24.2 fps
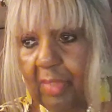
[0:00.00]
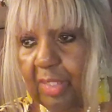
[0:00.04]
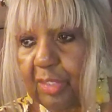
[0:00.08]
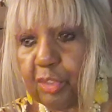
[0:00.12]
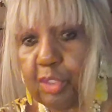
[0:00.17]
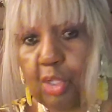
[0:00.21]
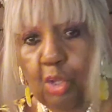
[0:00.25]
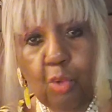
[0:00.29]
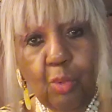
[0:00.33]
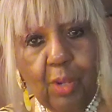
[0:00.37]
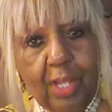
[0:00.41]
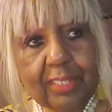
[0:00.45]

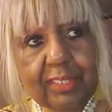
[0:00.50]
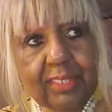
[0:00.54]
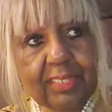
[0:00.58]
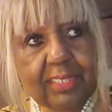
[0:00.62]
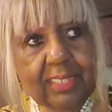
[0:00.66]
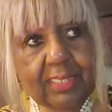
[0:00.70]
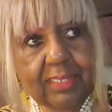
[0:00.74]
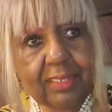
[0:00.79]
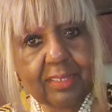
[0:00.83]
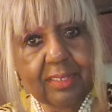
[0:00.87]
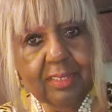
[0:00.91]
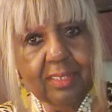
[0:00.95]
No, I
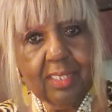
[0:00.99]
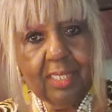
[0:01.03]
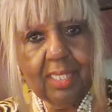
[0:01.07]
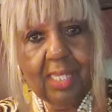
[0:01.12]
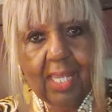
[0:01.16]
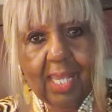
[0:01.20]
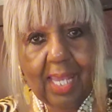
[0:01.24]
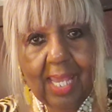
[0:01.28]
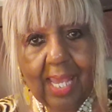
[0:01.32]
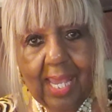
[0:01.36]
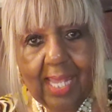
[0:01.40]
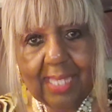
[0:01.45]
didn't.
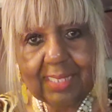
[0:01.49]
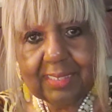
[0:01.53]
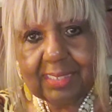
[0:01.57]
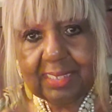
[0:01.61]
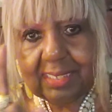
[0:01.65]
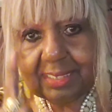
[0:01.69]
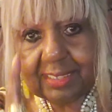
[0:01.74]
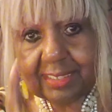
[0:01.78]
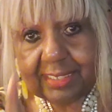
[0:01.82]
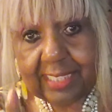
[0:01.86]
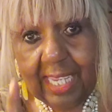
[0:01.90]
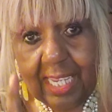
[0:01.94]
I
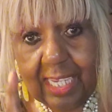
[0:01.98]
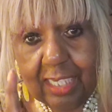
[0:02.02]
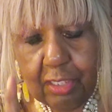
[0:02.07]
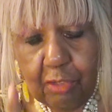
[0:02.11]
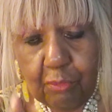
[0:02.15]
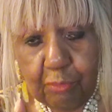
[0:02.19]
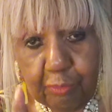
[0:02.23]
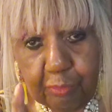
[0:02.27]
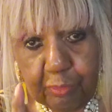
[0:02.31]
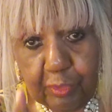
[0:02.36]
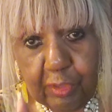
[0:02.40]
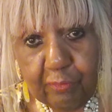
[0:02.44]
said, save the
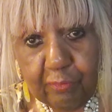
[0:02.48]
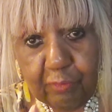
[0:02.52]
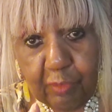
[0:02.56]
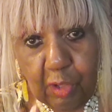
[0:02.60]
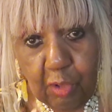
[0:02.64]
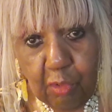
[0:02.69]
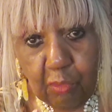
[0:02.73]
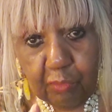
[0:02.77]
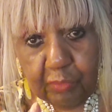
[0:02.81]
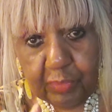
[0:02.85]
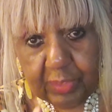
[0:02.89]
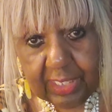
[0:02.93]
free
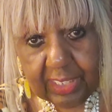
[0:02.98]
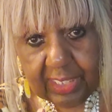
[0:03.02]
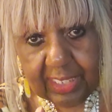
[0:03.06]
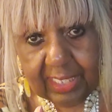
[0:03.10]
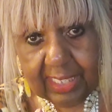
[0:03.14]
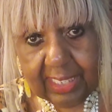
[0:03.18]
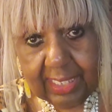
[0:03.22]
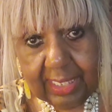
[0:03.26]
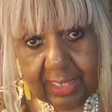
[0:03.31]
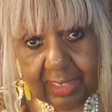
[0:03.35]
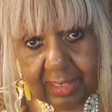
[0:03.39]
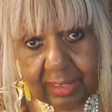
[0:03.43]
phone for the
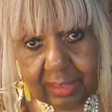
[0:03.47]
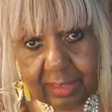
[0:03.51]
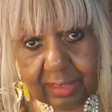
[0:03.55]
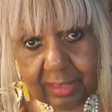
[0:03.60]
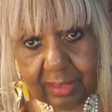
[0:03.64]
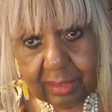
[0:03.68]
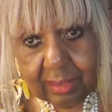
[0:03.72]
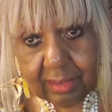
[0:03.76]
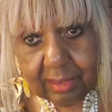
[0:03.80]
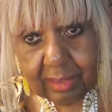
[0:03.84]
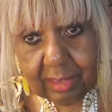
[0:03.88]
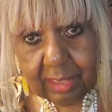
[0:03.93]
kids.